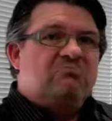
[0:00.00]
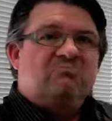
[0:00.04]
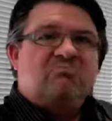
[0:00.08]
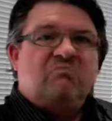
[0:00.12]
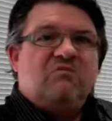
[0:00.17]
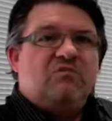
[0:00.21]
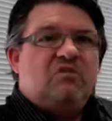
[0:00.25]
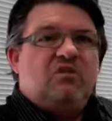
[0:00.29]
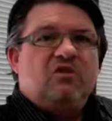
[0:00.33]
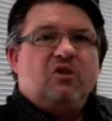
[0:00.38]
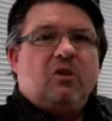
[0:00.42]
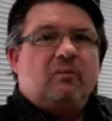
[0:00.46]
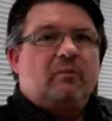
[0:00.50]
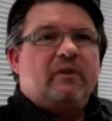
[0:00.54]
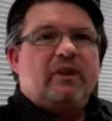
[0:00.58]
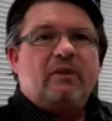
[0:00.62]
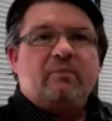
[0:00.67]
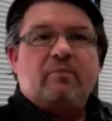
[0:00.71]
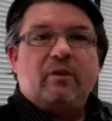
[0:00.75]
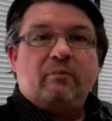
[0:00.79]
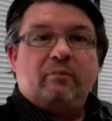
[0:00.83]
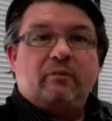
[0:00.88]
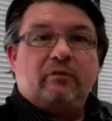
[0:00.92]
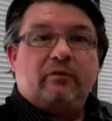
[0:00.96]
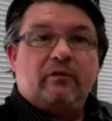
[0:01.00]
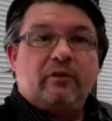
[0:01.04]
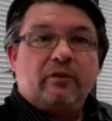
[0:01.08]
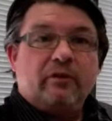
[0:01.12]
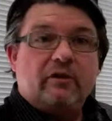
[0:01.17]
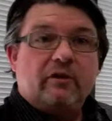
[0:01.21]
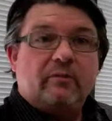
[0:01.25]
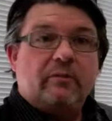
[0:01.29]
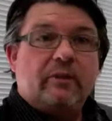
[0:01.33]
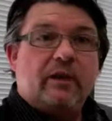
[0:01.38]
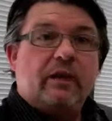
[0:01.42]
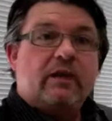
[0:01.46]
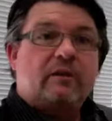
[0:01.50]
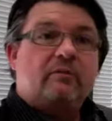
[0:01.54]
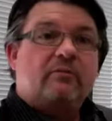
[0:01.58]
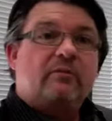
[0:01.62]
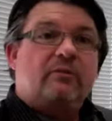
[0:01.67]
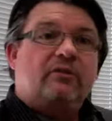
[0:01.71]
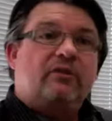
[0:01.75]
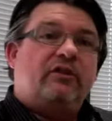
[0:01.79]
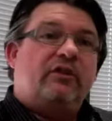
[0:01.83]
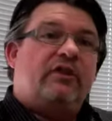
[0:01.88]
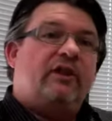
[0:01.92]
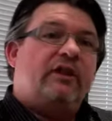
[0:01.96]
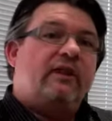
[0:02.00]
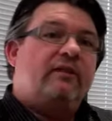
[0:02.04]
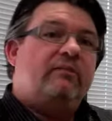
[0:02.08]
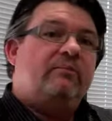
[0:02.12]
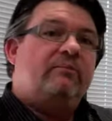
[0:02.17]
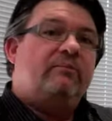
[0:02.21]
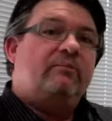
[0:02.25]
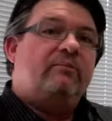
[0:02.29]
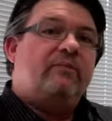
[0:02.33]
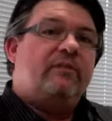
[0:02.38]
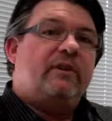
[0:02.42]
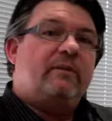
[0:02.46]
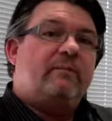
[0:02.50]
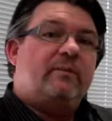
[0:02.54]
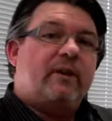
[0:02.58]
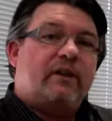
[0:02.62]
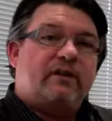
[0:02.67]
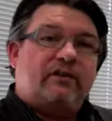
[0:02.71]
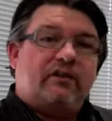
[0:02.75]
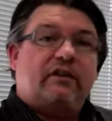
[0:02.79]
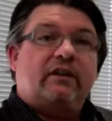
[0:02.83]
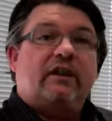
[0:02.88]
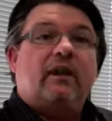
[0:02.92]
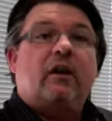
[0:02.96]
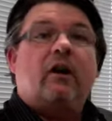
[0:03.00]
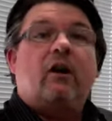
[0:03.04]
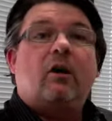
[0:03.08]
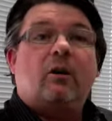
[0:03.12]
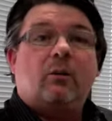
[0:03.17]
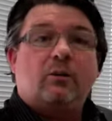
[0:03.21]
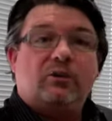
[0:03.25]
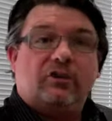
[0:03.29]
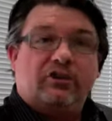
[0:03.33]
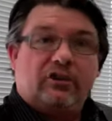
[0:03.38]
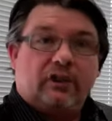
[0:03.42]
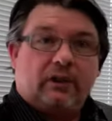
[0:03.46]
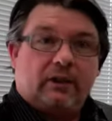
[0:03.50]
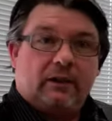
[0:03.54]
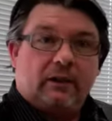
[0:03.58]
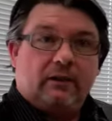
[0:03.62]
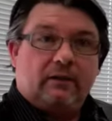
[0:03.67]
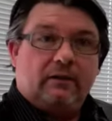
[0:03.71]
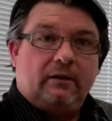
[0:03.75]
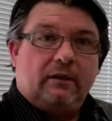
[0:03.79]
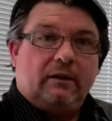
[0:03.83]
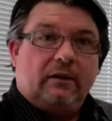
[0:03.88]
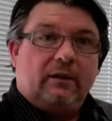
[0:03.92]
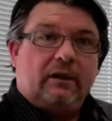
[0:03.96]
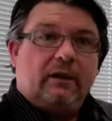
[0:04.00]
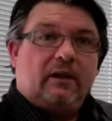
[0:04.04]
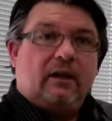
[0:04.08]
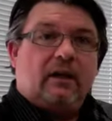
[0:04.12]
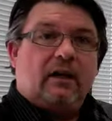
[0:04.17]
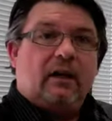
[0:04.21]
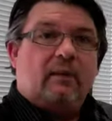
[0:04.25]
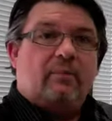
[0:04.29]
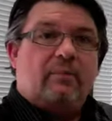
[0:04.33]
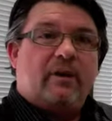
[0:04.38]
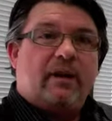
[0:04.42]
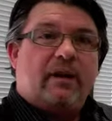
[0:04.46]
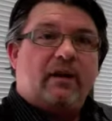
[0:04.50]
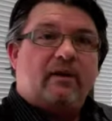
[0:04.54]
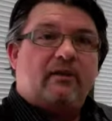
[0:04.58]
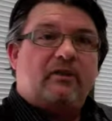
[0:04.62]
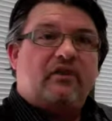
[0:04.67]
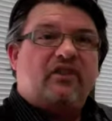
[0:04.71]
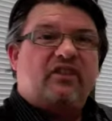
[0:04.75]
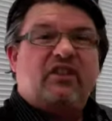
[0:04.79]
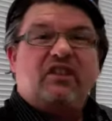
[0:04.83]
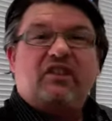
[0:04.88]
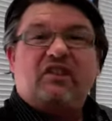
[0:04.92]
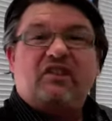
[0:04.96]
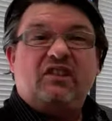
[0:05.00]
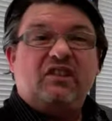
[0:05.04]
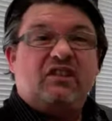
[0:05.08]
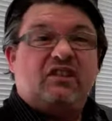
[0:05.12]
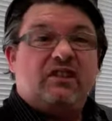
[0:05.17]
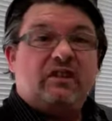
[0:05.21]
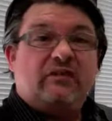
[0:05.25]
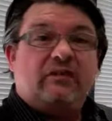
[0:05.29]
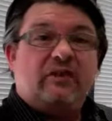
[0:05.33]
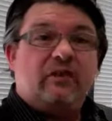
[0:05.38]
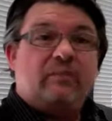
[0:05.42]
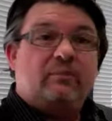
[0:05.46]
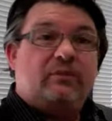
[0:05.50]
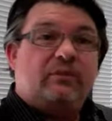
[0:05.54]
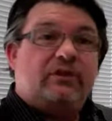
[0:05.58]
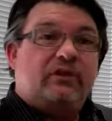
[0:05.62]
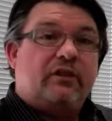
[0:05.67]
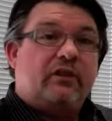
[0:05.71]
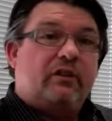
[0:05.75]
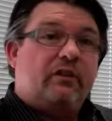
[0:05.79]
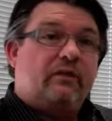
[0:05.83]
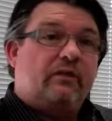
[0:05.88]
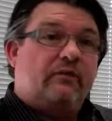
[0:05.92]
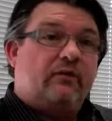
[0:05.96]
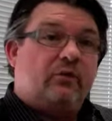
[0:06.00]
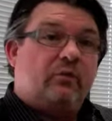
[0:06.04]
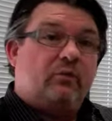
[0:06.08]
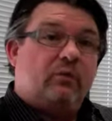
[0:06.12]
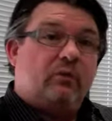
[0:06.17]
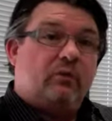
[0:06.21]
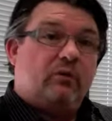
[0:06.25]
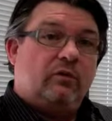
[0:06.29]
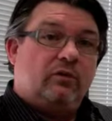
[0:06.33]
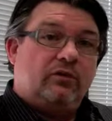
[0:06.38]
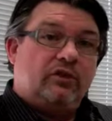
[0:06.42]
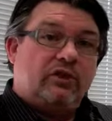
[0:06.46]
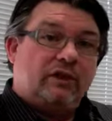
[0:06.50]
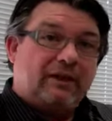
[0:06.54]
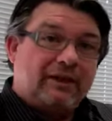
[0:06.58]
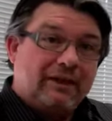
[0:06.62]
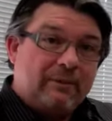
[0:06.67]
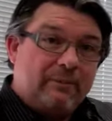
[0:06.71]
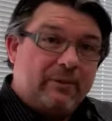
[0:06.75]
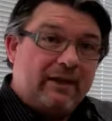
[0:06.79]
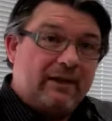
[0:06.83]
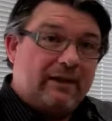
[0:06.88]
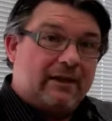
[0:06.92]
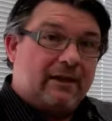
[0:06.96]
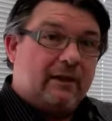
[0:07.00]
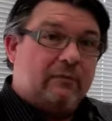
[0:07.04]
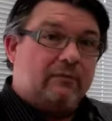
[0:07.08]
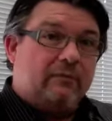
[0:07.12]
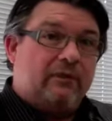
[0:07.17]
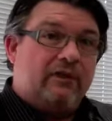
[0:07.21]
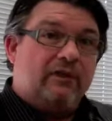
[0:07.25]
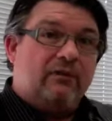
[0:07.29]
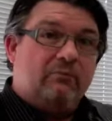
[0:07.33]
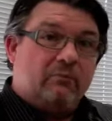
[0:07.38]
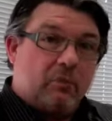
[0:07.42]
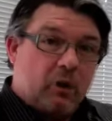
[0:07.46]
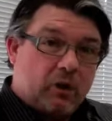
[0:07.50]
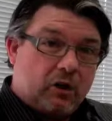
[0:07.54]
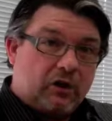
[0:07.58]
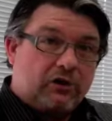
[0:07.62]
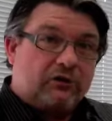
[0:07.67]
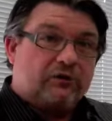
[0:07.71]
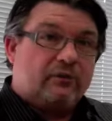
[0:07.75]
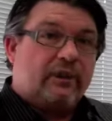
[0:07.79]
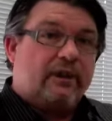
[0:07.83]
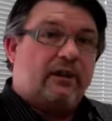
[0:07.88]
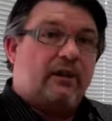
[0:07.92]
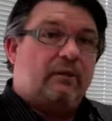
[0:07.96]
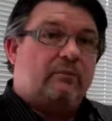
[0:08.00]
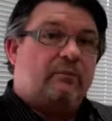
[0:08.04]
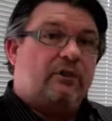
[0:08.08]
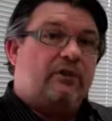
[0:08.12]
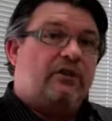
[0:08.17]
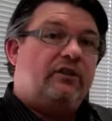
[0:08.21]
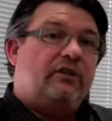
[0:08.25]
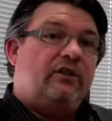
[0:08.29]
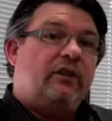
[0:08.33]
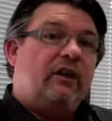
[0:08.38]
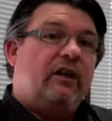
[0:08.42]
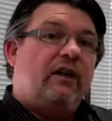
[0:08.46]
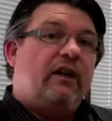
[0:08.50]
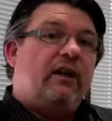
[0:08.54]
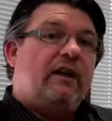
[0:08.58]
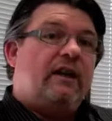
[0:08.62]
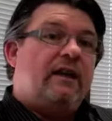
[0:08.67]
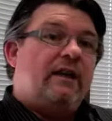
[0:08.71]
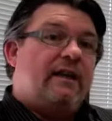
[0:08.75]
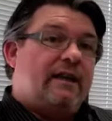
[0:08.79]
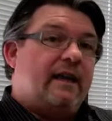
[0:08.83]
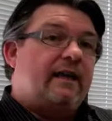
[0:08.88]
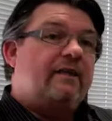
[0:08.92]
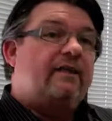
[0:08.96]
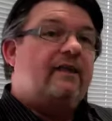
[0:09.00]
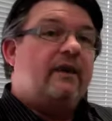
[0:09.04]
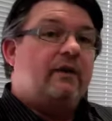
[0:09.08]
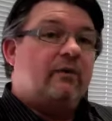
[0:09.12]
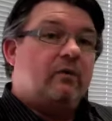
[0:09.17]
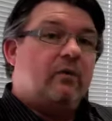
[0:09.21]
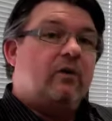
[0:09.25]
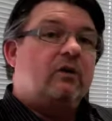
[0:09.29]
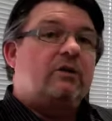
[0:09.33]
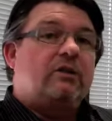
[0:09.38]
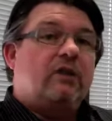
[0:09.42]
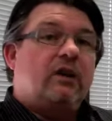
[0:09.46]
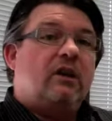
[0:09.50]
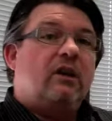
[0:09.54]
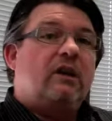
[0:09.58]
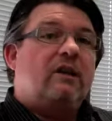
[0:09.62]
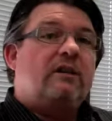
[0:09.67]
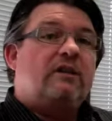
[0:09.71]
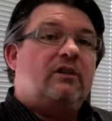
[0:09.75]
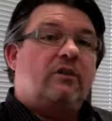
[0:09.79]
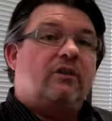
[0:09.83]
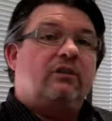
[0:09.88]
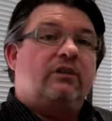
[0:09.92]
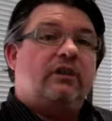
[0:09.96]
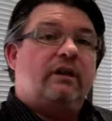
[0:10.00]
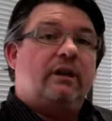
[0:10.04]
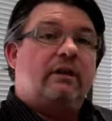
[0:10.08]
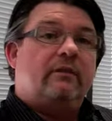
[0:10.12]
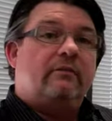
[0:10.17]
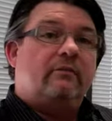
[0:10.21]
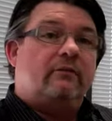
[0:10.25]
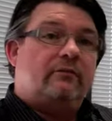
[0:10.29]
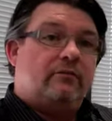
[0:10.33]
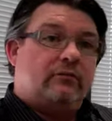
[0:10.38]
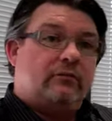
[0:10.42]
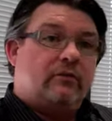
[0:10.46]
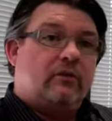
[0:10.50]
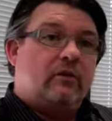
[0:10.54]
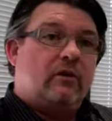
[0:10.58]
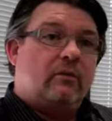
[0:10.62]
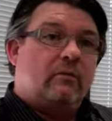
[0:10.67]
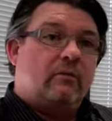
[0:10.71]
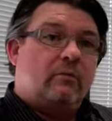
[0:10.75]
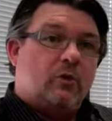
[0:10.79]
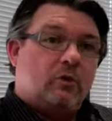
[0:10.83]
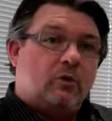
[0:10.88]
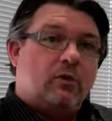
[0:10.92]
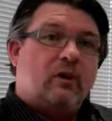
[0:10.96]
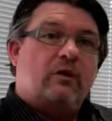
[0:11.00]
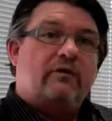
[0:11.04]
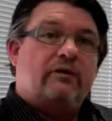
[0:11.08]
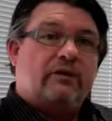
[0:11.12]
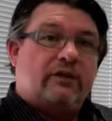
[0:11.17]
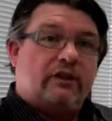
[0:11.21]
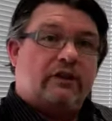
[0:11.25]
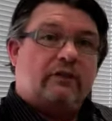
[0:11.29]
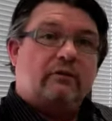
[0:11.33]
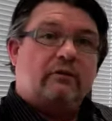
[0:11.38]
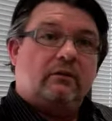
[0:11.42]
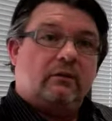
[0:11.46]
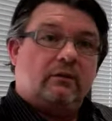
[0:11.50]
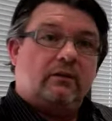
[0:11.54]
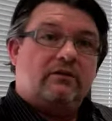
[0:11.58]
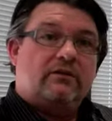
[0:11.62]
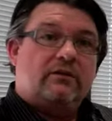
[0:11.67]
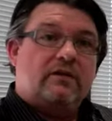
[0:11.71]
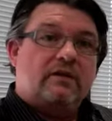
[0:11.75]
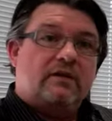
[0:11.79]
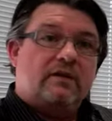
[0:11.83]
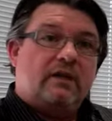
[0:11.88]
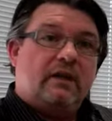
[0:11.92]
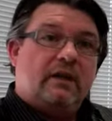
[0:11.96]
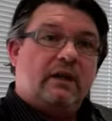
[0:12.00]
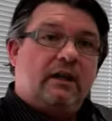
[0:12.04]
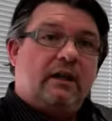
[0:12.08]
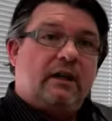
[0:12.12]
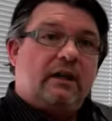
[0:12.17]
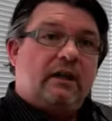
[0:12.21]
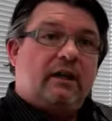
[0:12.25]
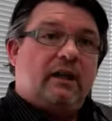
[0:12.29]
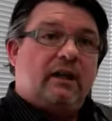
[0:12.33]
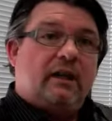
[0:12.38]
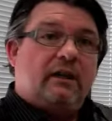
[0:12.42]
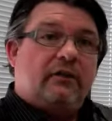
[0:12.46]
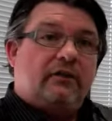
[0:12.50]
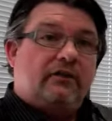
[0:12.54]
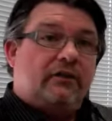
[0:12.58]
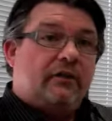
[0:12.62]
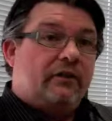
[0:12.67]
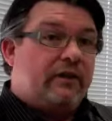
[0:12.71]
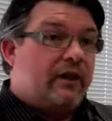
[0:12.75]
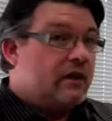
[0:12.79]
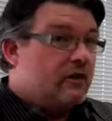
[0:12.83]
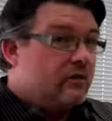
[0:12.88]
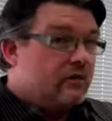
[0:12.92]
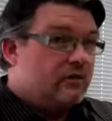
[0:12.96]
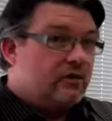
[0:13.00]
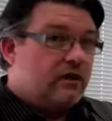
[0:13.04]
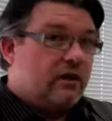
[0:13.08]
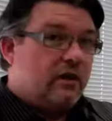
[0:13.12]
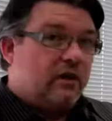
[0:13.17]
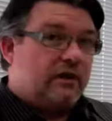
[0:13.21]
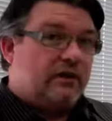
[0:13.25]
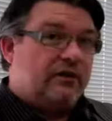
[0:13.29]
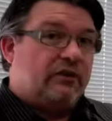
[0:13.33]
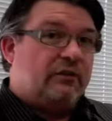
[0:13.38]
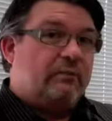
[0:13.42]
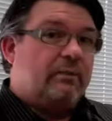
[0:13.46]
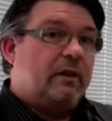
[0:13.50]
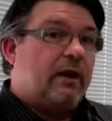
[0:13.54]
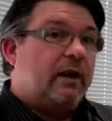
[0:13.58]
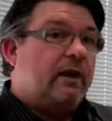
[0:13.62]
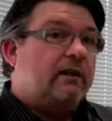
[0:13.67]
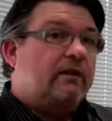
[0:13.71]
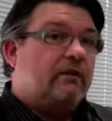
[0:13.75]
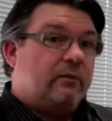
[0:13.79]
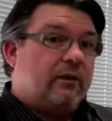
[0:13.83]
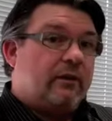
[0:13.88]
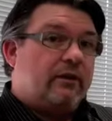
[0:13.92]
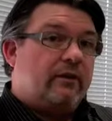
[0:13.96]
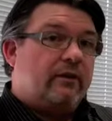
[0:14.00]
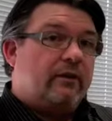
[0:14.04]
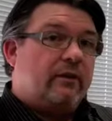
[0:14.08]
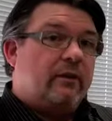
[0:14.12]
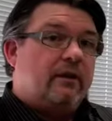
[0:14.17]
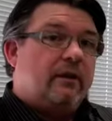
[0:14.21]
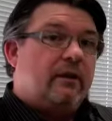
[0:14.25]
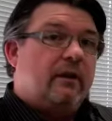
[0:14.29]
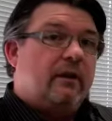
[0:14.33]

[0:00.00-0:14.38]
Not many people have heard about them because they're basically a wholesaler. About 60-70% of the world's clipping companies, monitoring companies, get their online content from Moreover Technologies. And so they're good guys to partner with.